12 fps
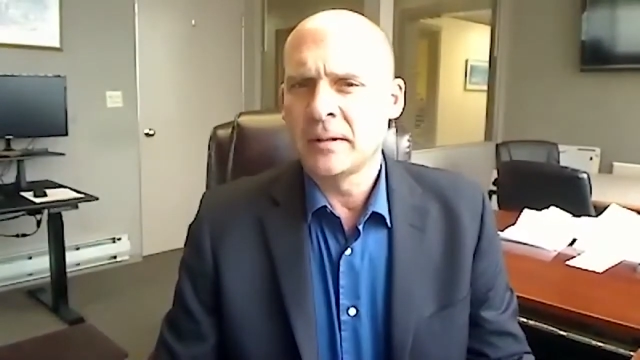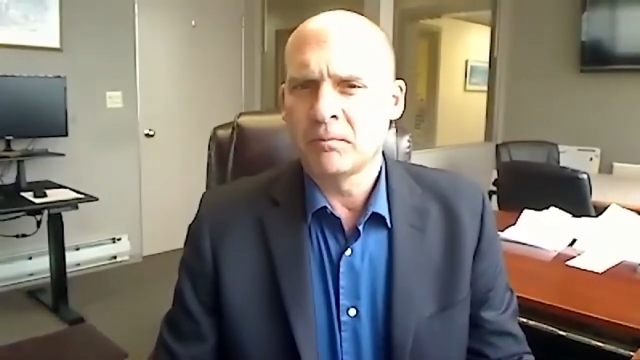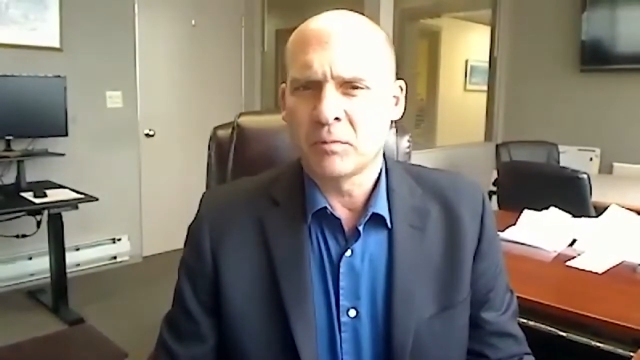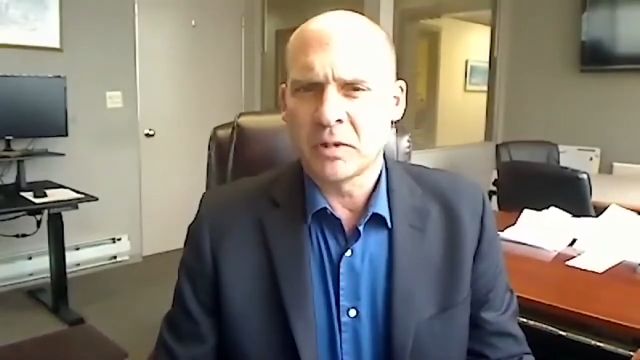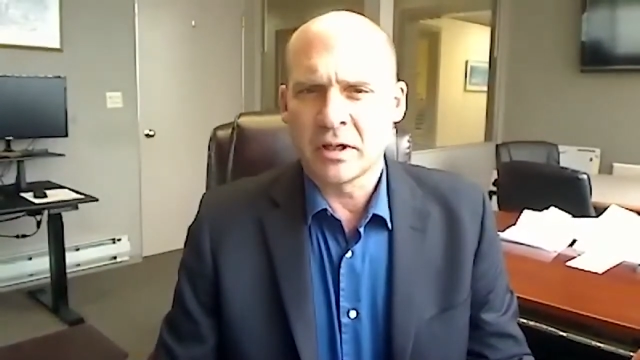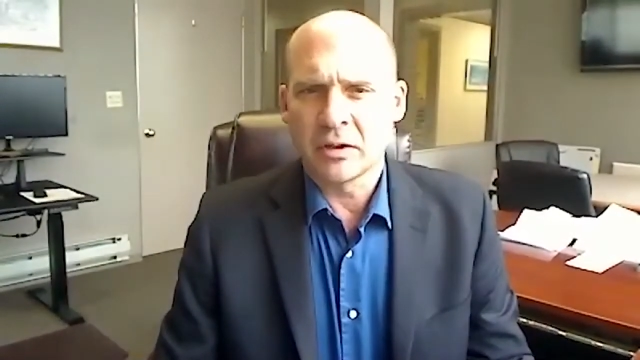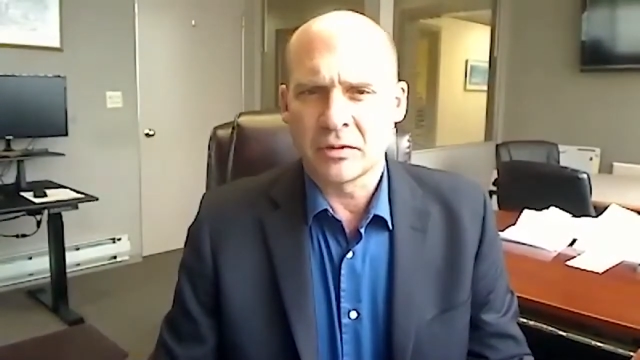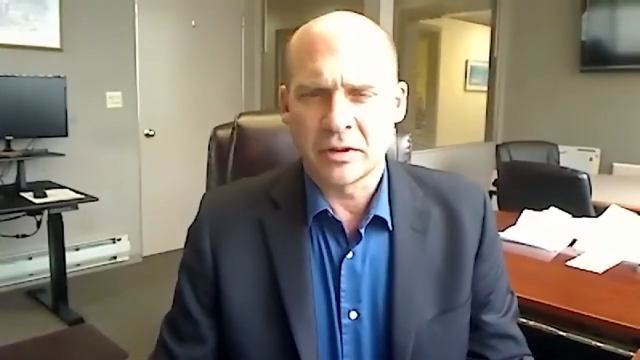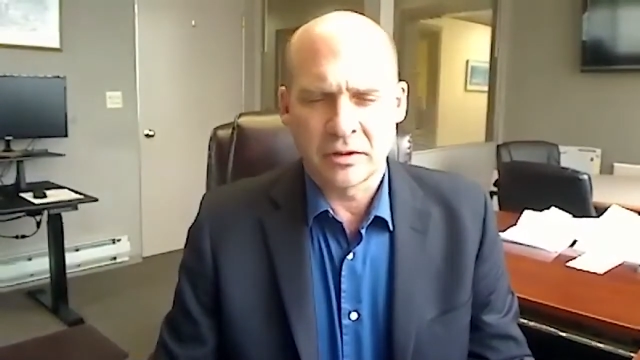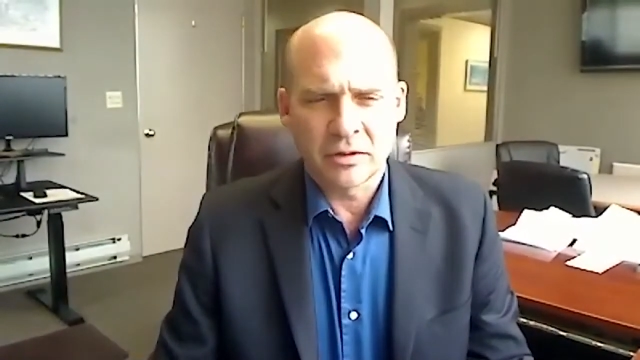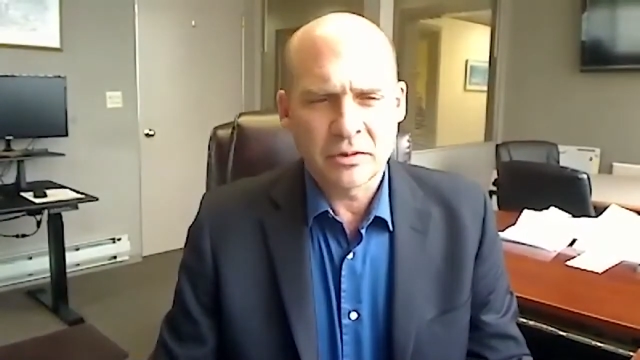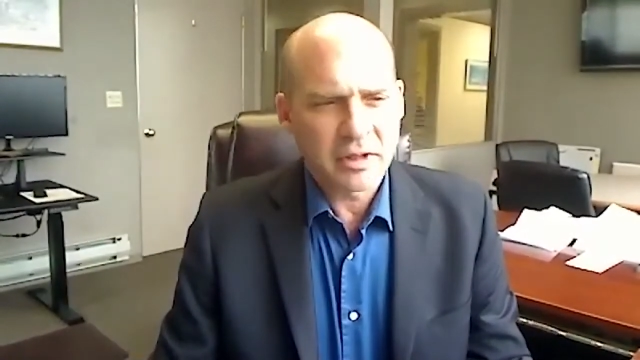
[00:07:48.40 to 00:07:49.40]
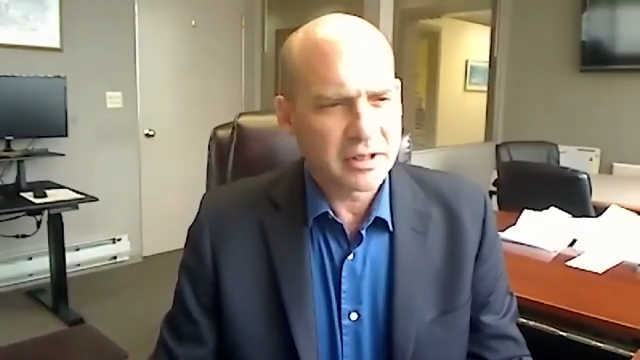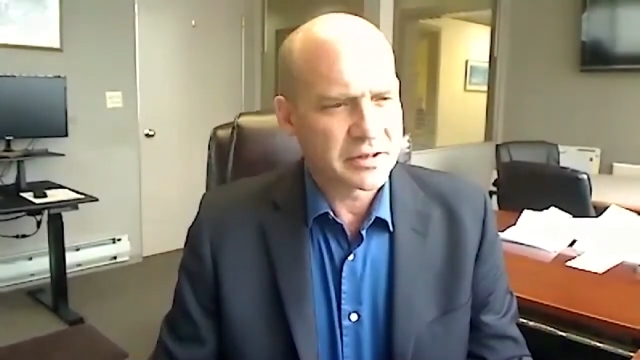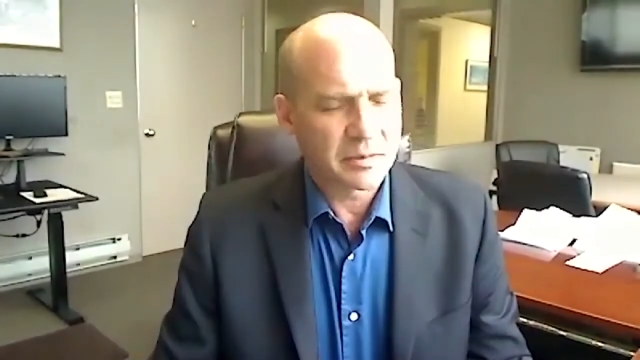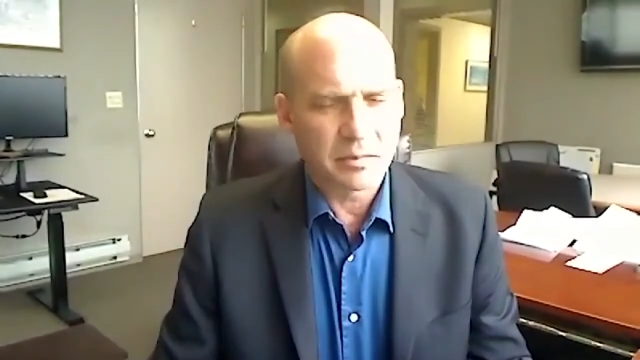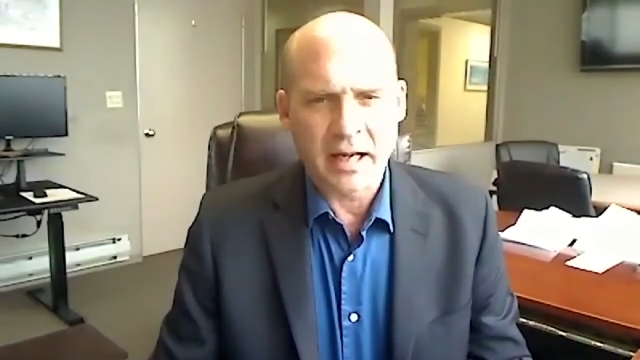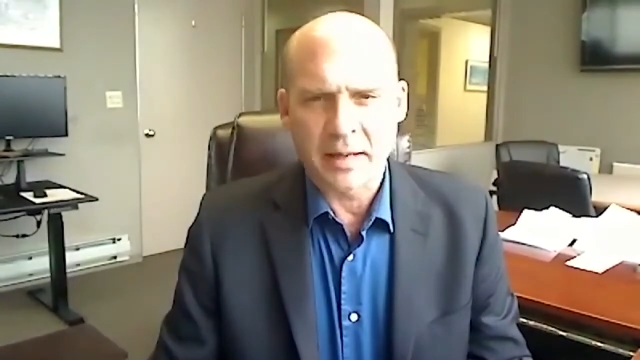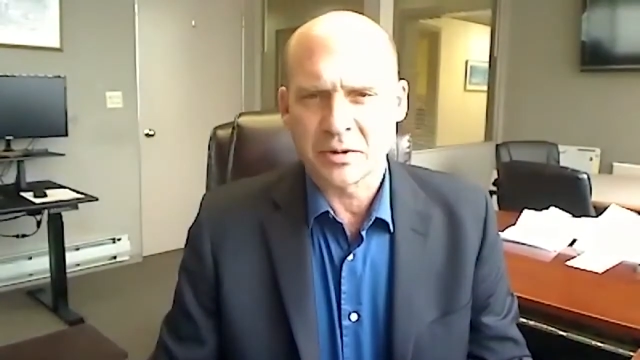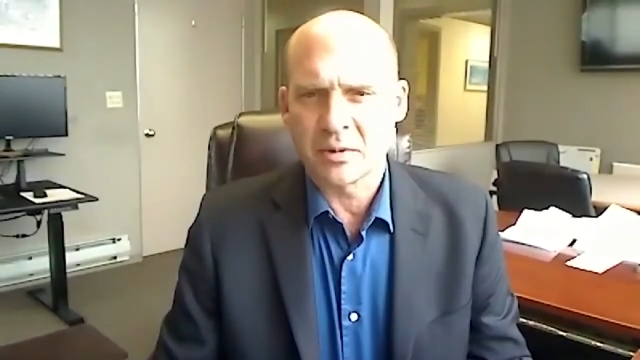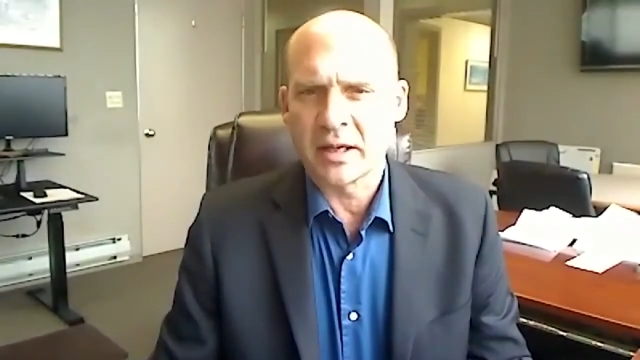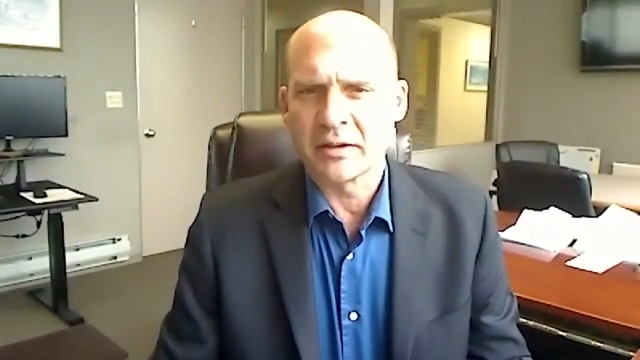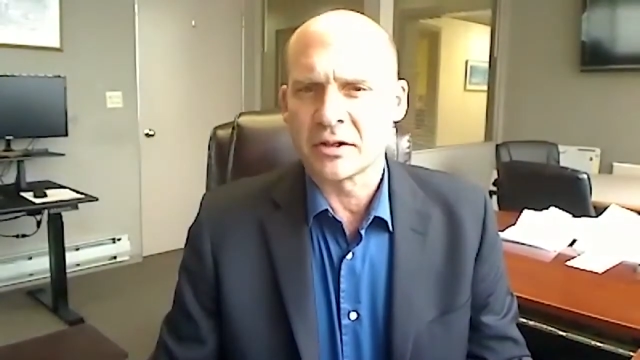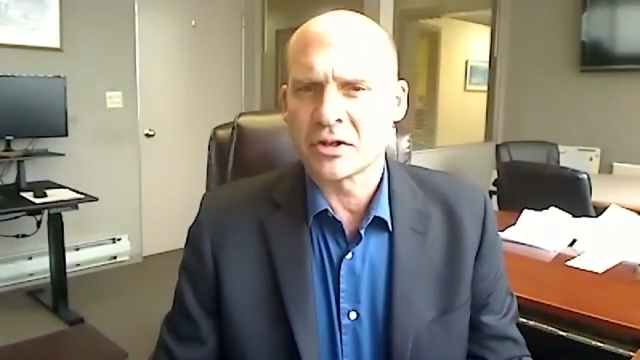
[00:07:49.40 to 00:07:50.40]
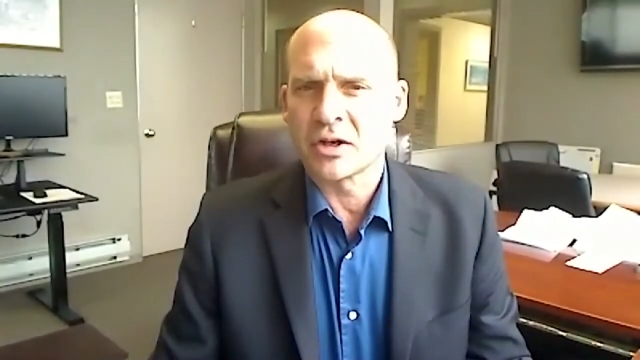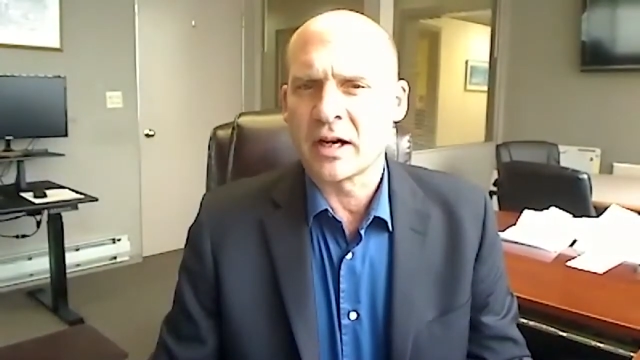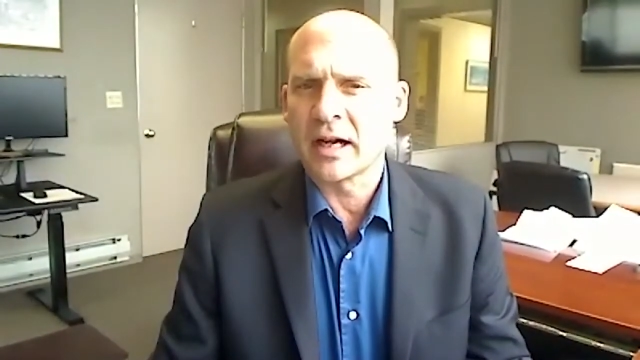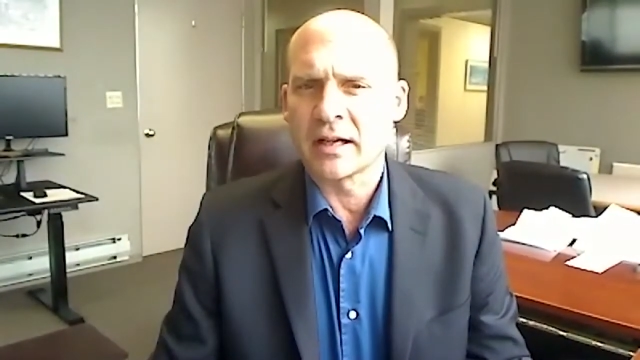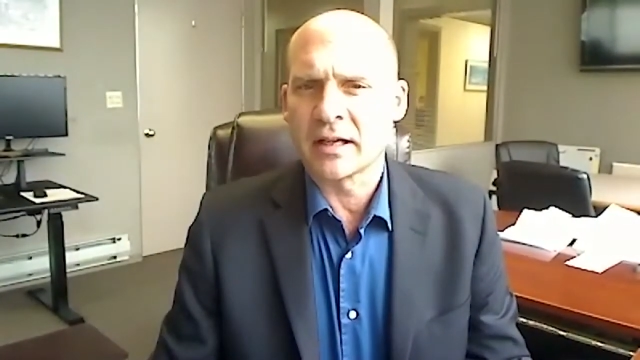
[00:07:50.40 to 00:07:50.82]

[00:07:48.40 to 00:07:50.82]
you do need some laps around the track.